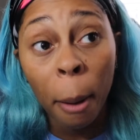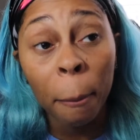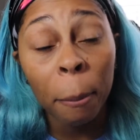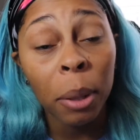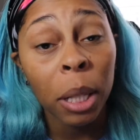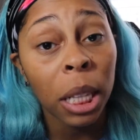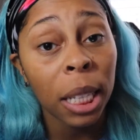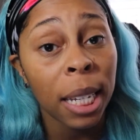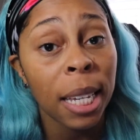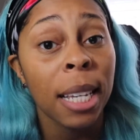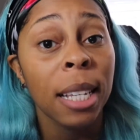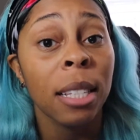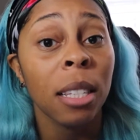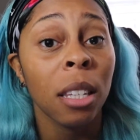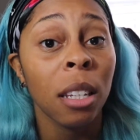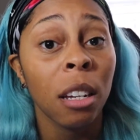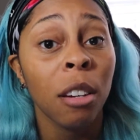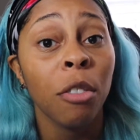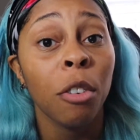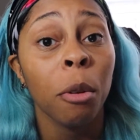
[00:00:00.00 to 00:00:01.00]
please
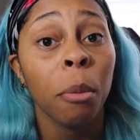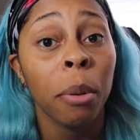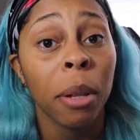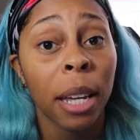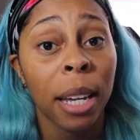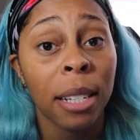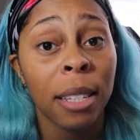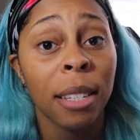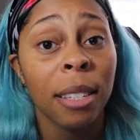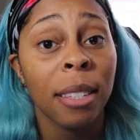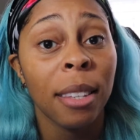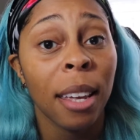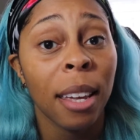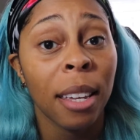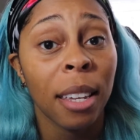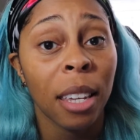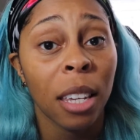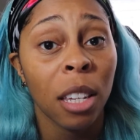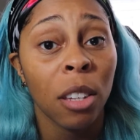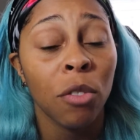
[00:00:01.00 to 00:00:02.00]
look for places
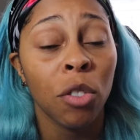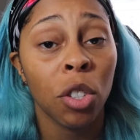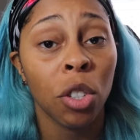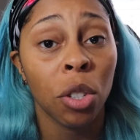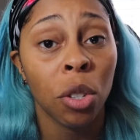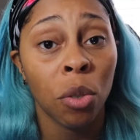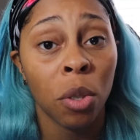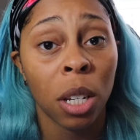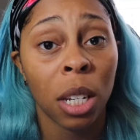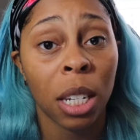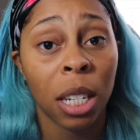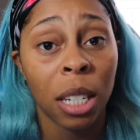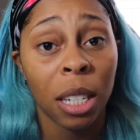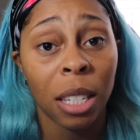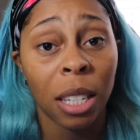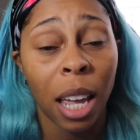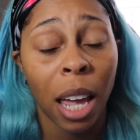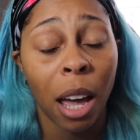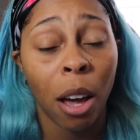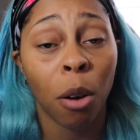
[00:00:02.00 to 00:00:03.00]
that give student
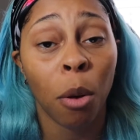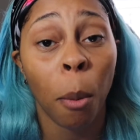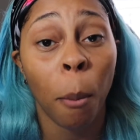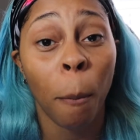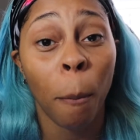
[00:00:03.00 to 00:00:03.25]
discount.